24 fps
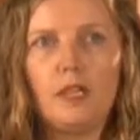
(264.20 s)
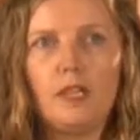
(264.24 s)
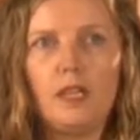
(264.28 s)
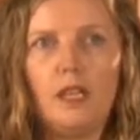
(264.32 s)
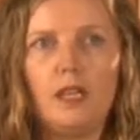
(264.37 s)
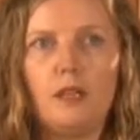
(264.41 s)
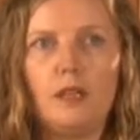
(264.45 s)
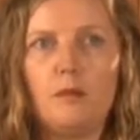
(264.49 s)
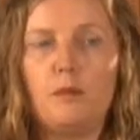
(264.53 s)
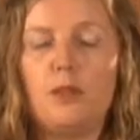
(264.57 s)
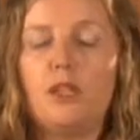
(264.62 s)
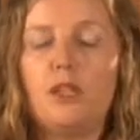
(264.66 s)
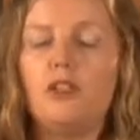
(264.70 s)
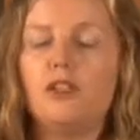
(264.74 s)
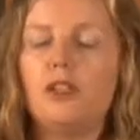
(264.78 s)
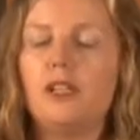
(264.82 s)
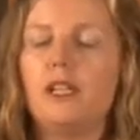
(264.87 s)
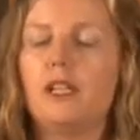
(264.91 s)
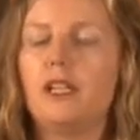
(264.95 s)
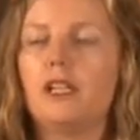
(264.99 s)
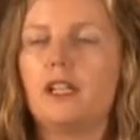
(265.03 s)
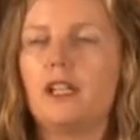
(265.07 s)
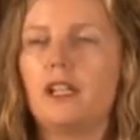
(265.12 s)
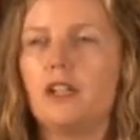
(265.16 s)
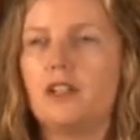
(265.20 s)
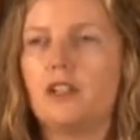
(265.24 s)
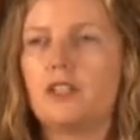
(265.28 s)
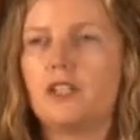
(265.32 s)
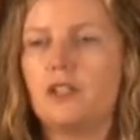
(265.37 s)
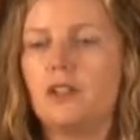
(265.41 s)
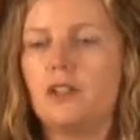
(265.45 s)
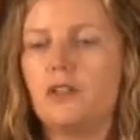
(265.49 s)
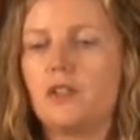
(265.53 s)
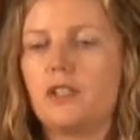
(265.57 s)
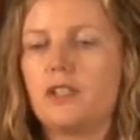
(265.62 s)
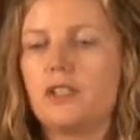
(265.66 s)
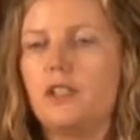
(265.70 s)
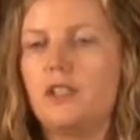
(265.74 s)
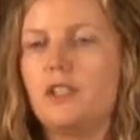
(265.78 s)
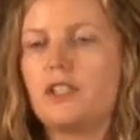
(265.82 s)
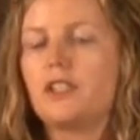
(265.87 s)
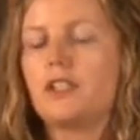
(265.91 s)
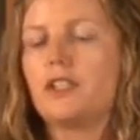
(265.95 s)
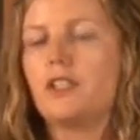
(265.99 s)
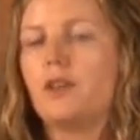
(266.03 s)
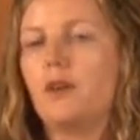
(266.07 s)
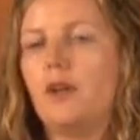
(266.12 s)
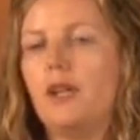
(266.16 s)
uh, purely archaeological
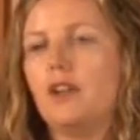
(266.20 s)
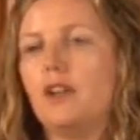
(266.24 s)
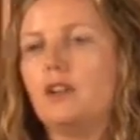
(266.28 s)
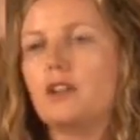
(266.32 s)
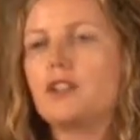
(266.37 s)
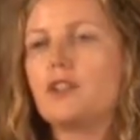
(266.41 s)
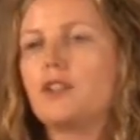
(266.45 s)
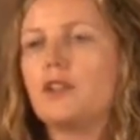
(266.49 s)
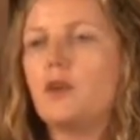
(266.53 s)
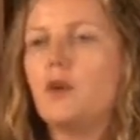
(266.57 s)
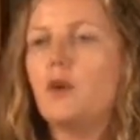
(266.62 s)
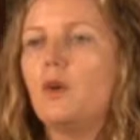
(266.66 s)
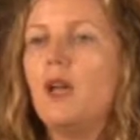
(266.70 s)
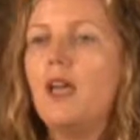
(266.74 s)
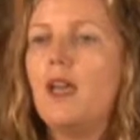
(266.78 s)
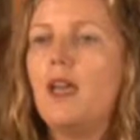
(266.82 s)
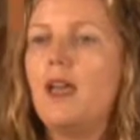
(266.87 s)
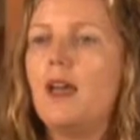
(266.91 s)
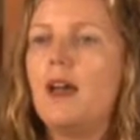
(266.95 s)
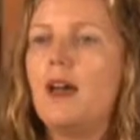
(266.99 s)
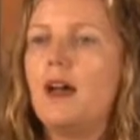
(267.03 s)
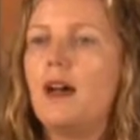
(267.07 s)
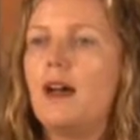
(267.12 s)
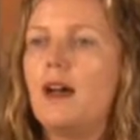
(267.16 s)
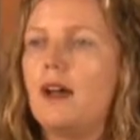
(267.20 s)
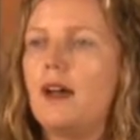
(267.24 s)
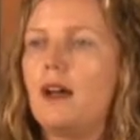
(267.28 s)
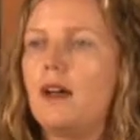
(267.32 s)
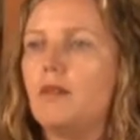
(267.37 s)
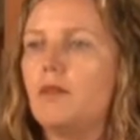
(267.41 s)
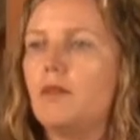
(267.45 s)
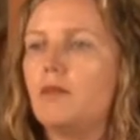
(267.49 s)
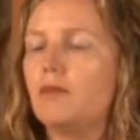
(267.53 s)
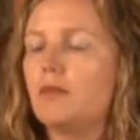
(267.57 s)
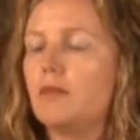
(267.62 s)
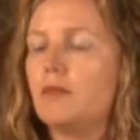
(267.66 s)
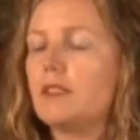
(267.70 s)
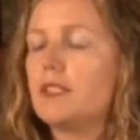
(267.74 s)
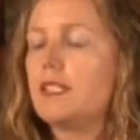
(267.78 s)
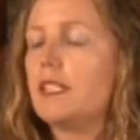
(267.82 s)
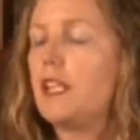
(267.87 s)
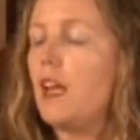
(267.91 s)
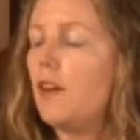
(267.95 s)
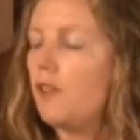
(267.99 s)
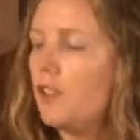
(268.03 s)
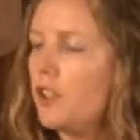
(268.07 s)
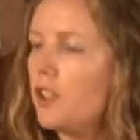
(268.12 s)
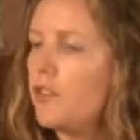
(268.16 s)
research, so I also um,
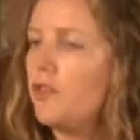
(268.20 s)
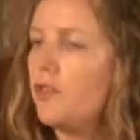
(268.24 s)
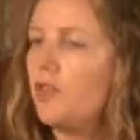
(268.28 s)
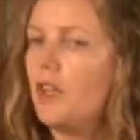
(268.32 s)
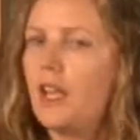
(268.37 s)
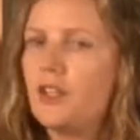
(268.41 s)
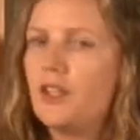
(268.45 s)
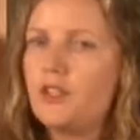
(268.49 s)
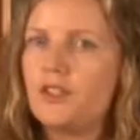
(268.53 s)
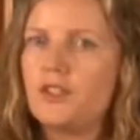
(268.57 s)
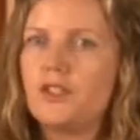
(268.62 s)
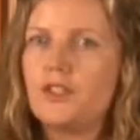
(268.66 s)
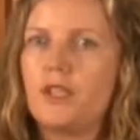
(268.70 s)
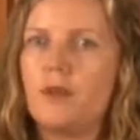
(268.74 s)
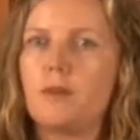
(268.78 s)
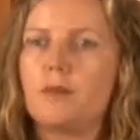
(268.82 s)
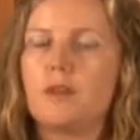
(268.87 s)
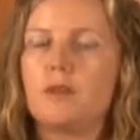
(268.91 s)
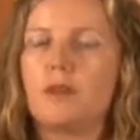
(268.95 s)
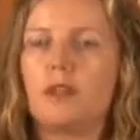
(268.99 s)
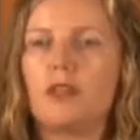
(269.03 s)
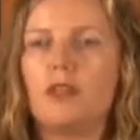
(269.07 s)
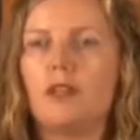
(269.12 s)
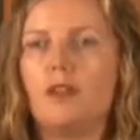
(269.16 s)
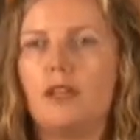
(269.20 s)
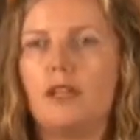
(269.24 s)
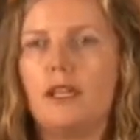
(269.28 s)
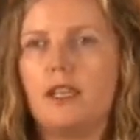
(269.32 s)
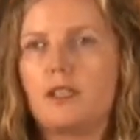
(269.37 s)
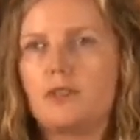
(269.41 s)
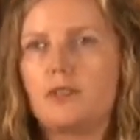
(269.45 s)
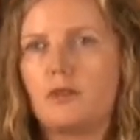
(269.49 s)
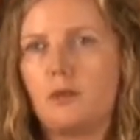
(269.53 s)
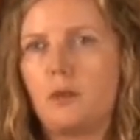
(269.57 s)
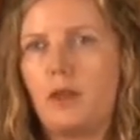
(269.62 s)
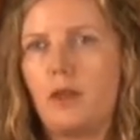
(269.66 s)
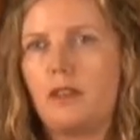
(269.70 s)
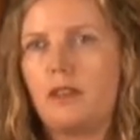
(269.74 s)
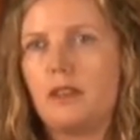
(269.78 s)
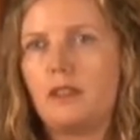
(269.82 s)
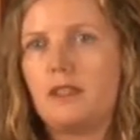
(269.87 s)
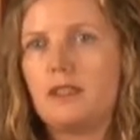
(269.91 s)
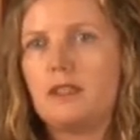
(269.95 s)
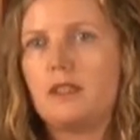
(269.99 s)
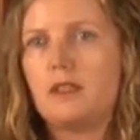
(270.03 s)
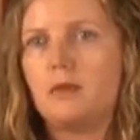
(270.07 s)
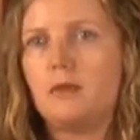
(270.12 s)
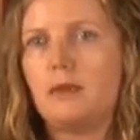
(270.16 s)
establish relationships with colleagues from other
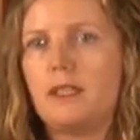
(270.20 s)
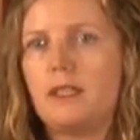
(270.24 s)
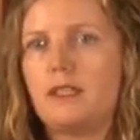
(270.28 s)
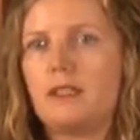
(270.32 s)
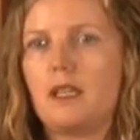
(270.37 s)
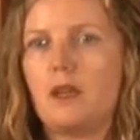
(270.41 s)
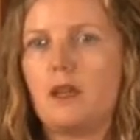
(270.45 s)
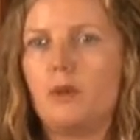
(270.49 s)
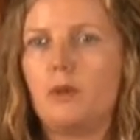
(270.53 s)
disciplines.